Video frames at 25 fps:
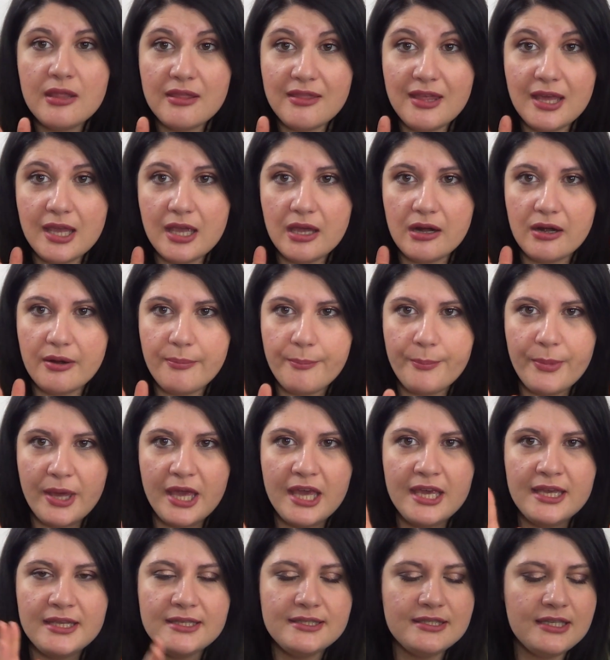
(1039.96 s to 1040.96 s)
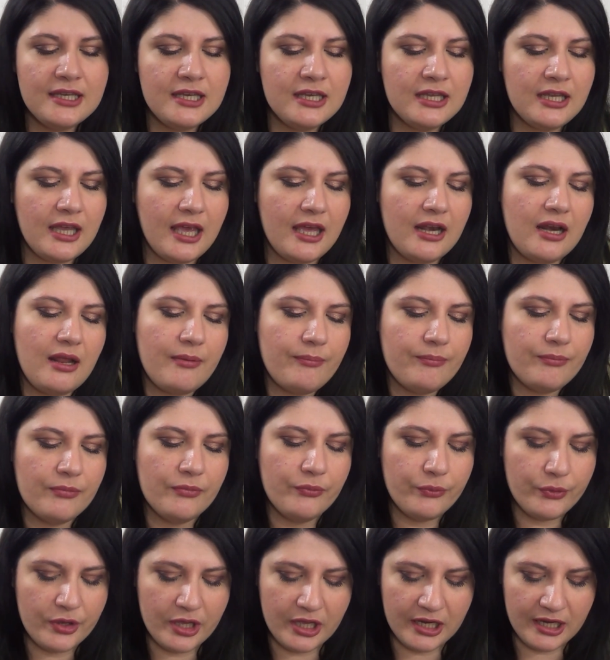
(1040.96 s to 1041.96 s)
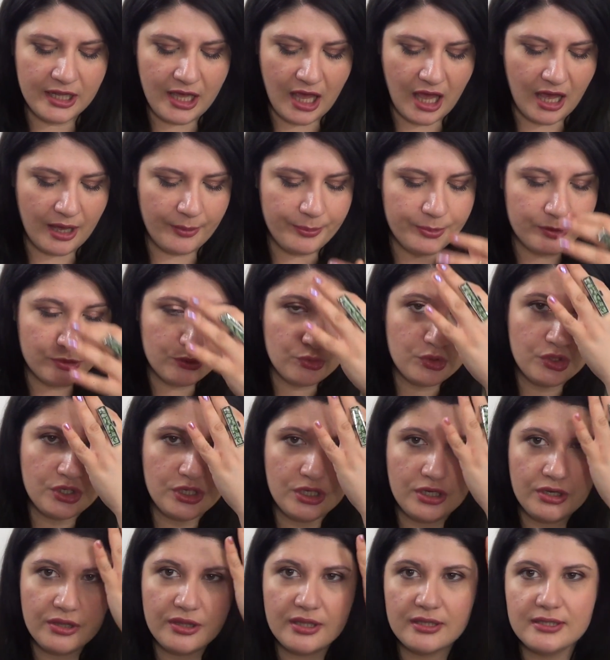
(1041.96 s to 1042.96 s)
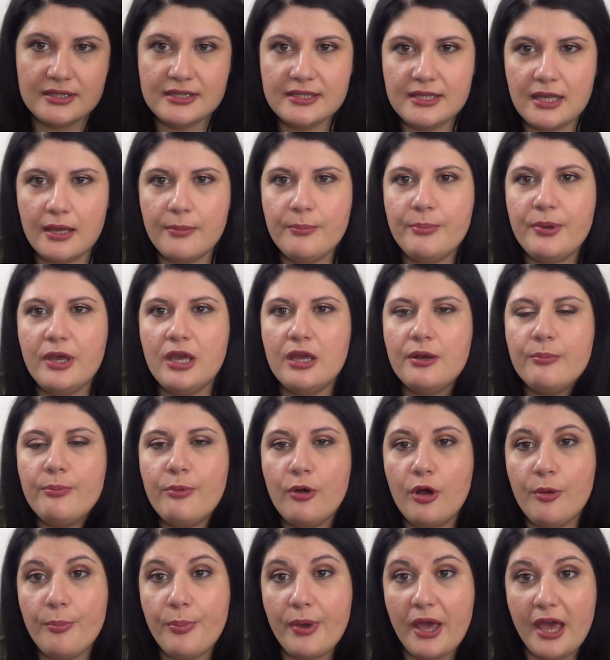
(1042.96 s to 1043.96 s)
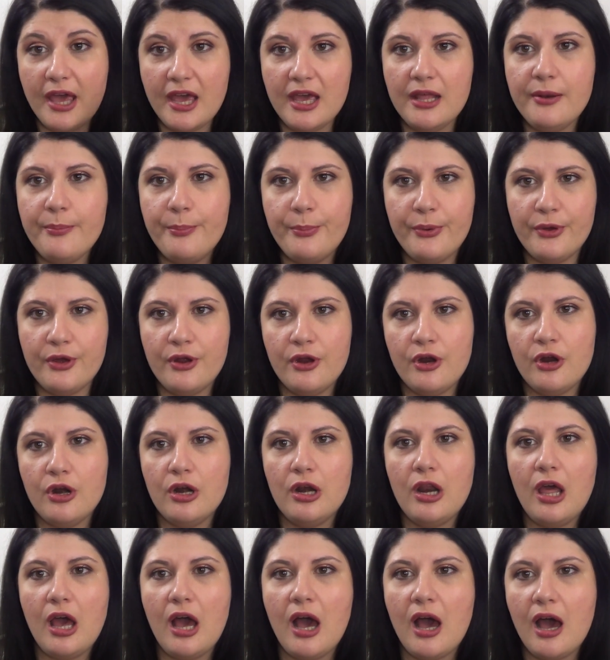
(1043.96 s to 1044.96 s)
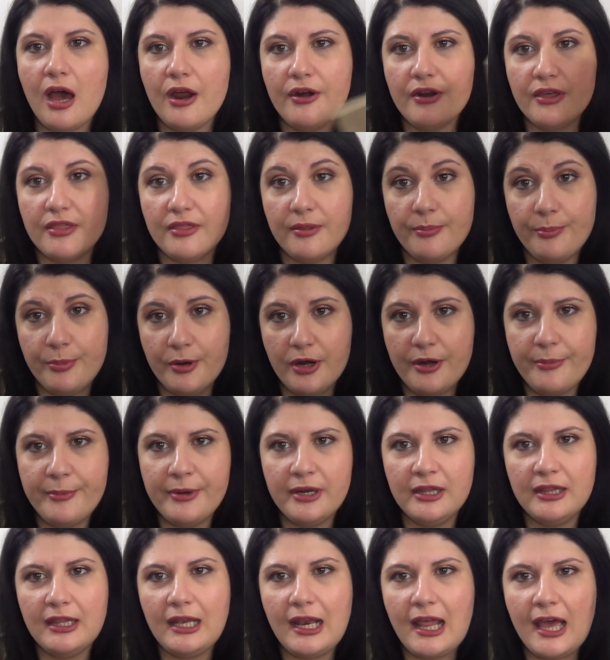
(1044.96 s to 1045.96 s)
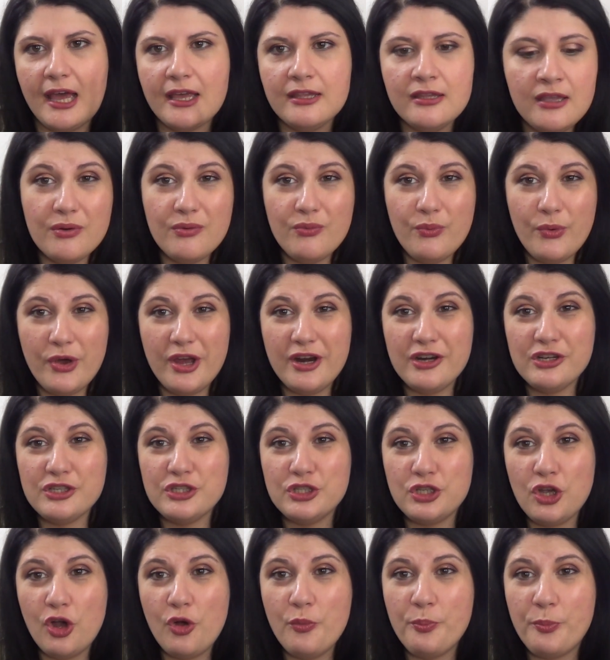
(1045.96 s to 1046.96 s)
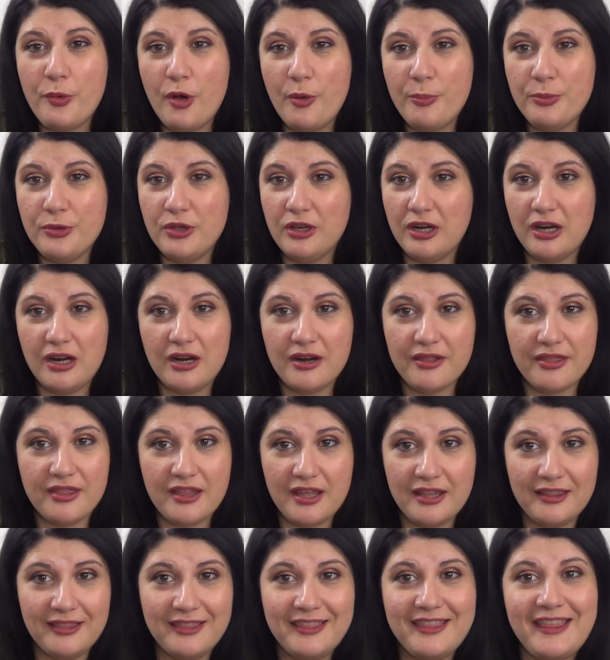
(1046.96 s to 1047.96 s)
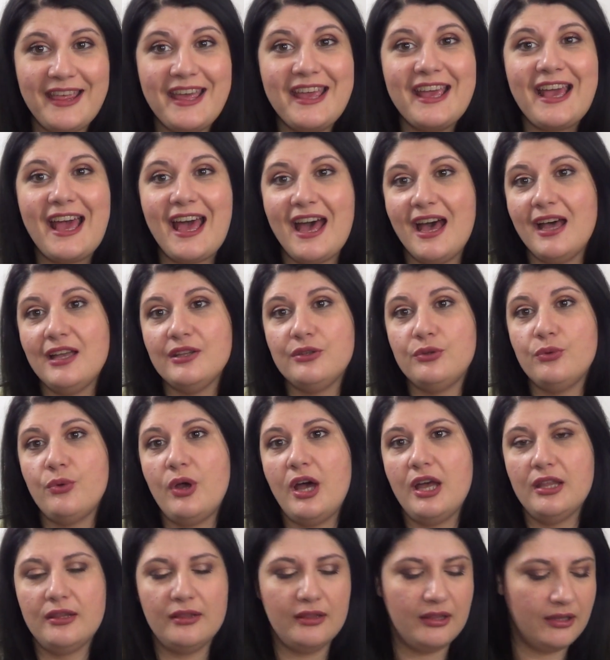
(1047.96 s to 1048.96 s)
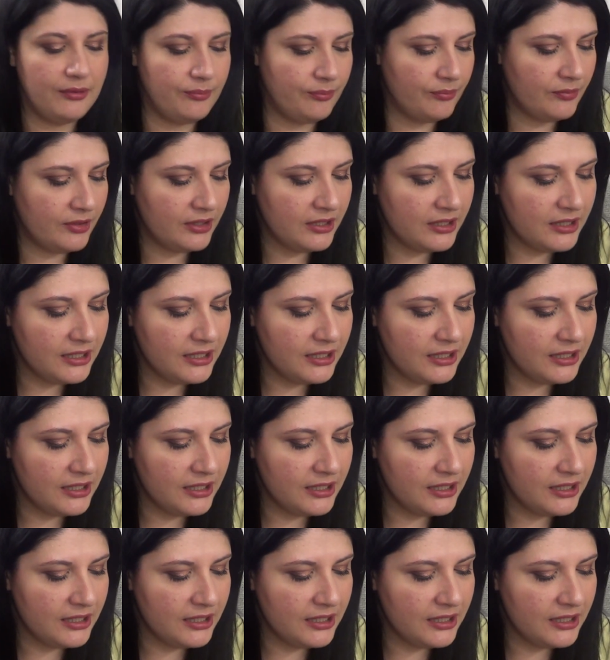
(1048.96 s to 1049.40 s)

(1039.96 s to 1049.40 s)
they are amazing, and I'm really happy to hear that Champagne Pop and Pearl are in the permanent line. Were so popular that they had to add them.